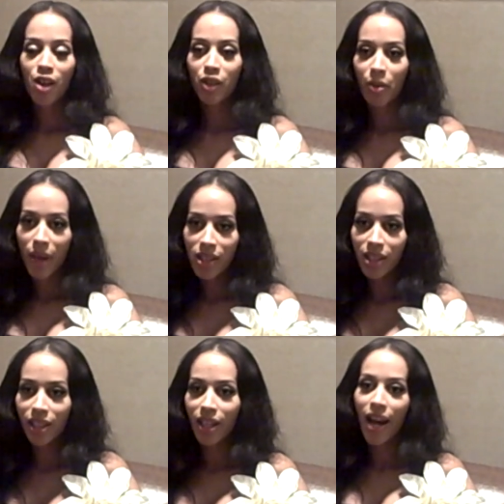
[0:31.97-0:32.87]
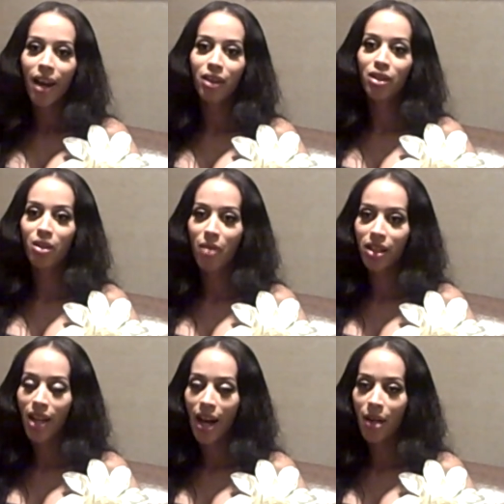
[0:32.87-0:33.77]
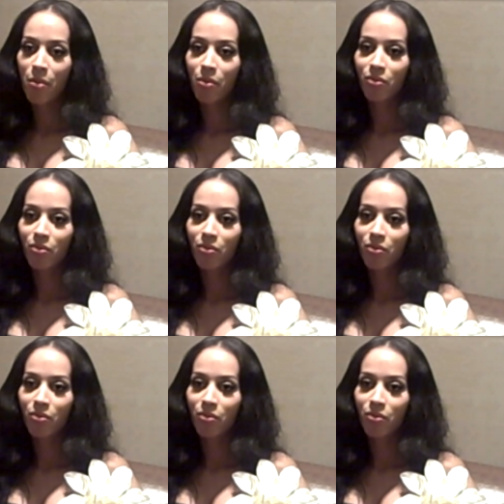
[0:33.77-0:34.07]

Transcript: So basically, I took my time,